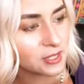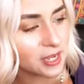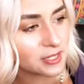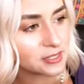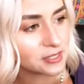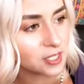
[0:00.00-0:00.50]
It
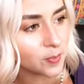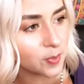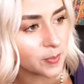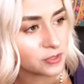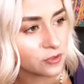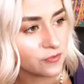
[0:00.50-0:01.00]
has the
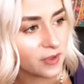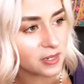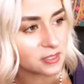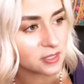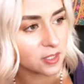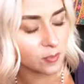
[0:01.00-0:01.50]
supplemental
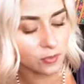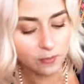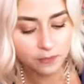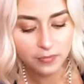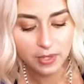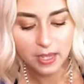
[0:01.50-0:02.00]
facts label.